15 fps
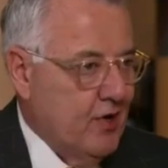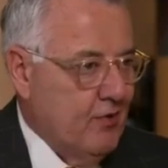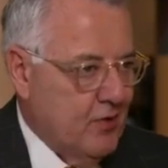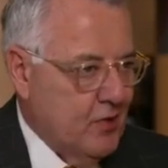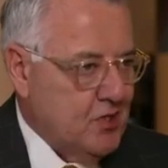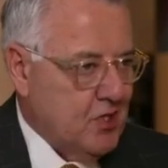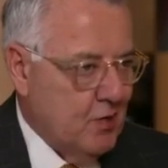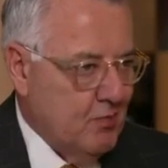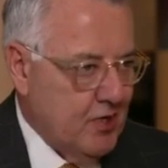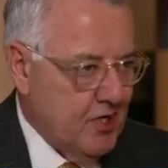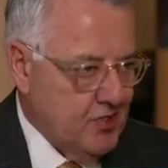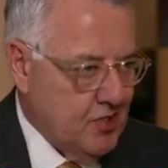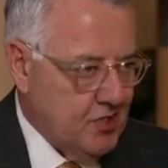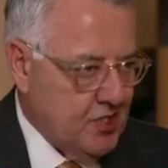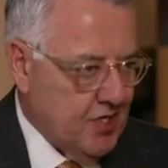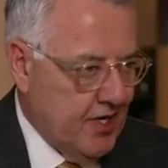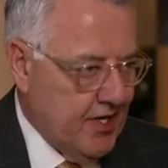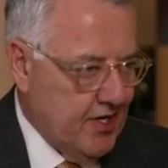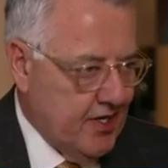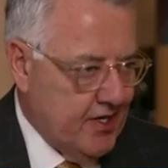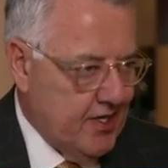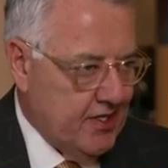first companies in China
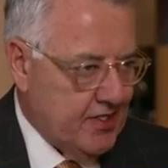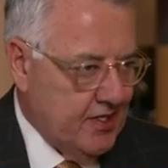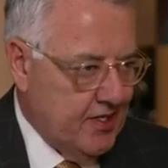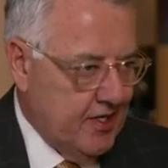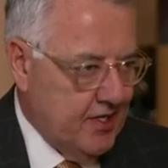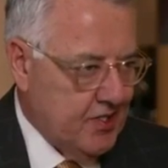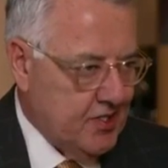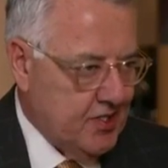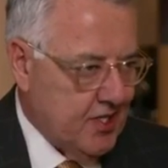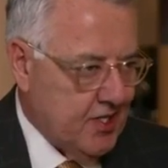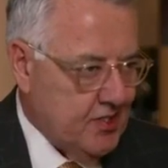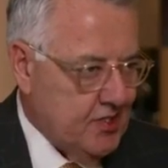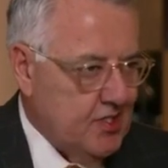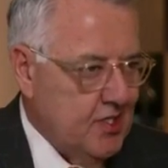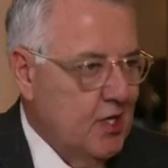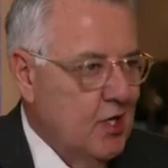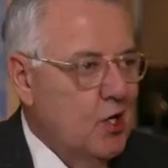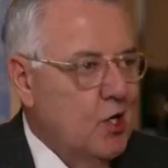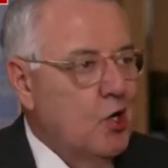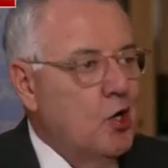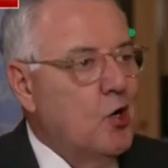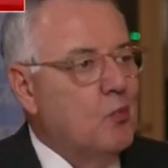in 1986.
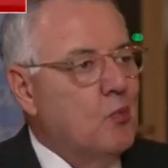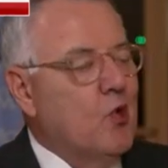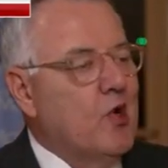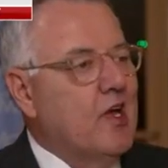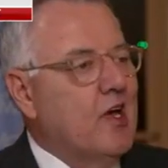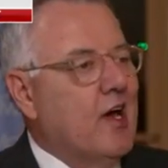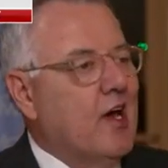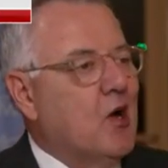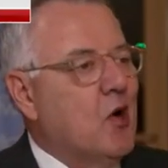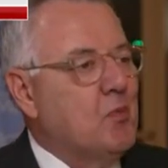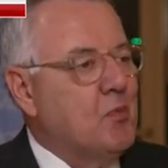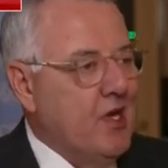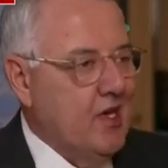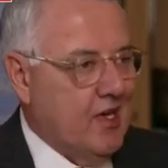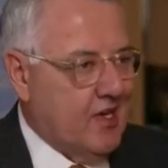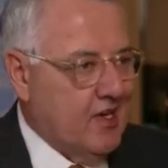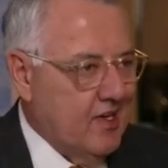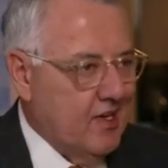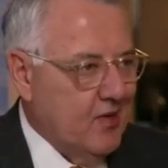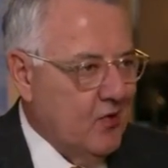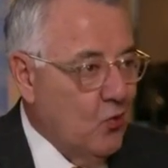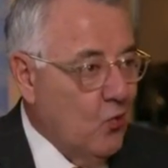Maria, at our peak,
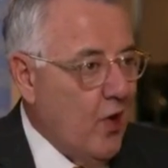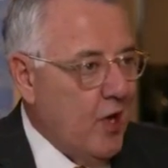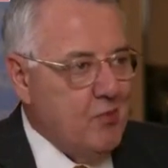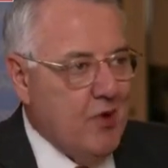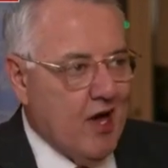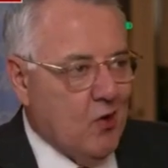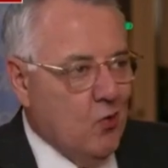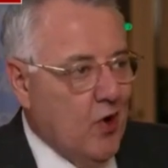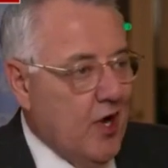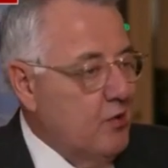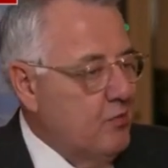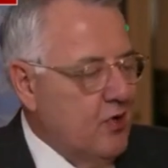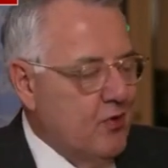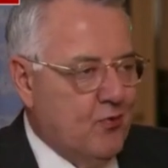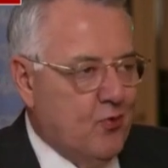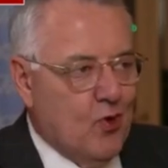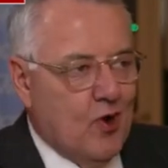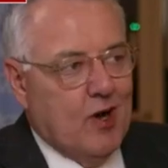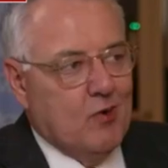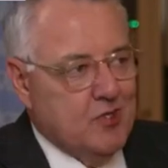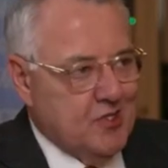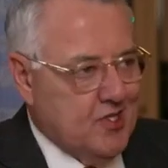way back when, before
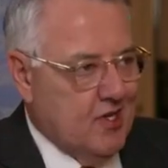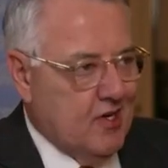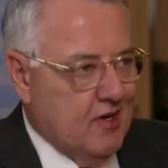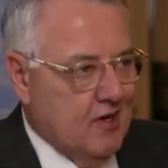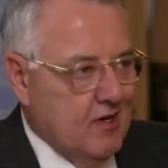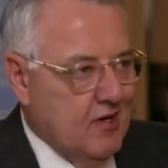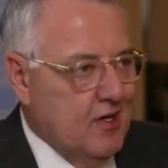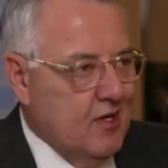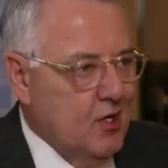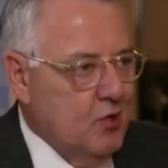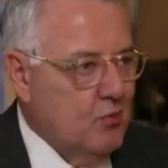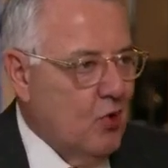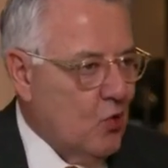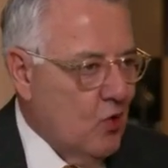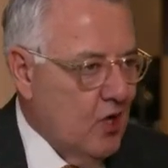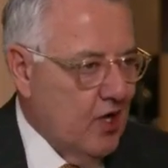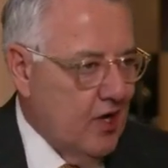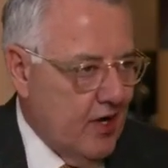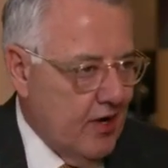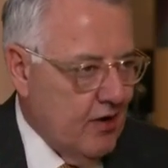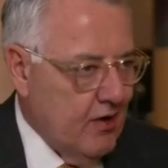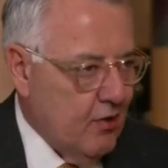I was there, Motorola
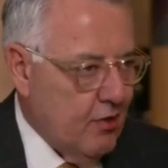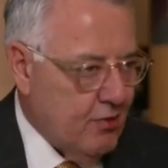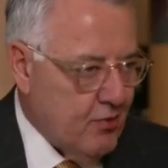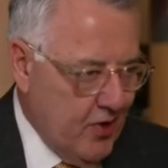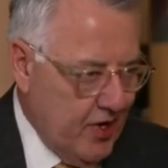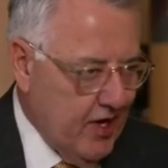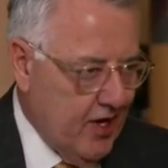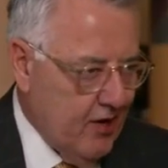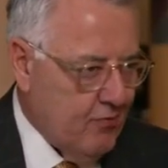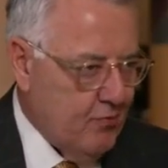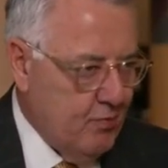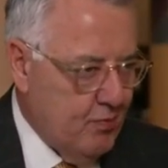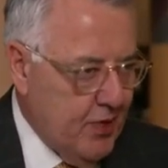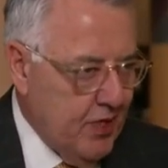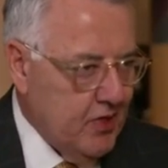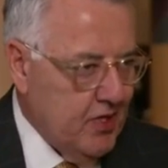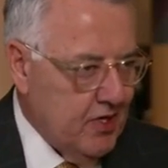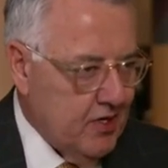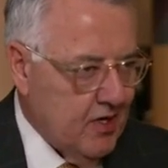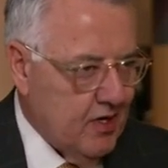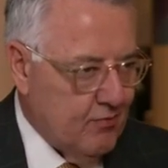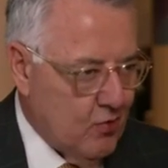had $3.5
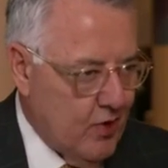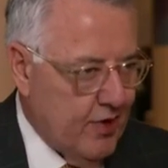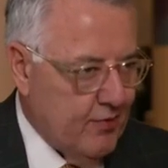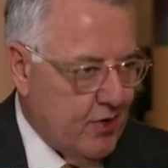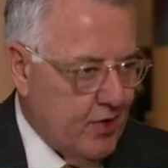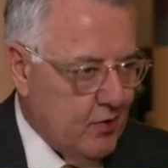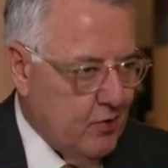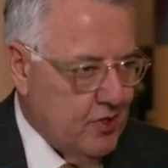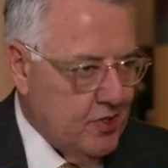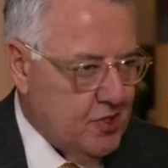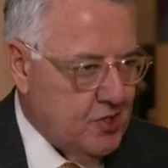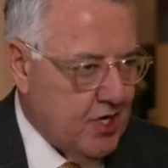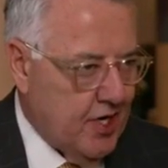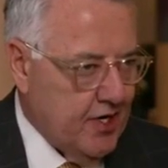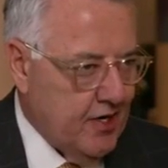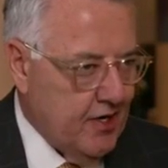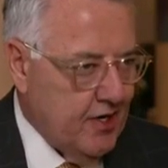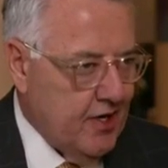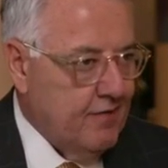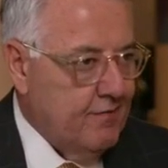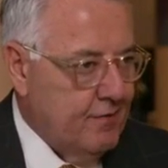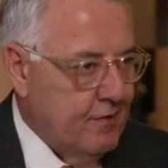billion of revenue in China
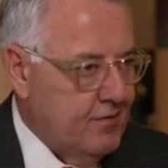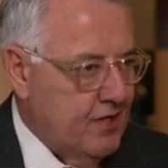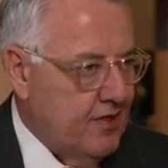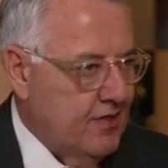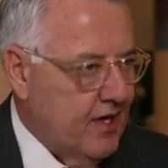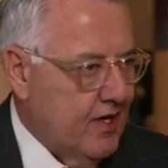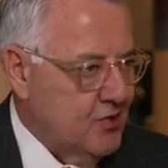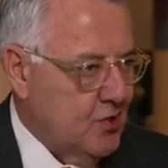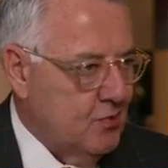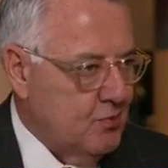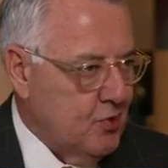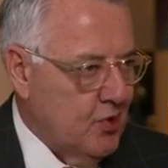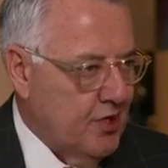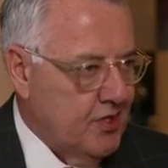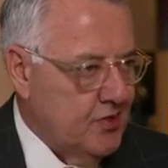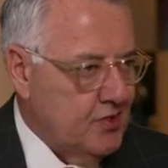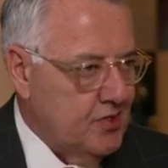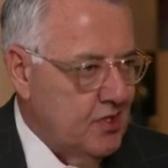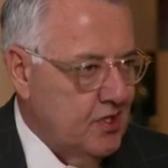and 15,000 employees.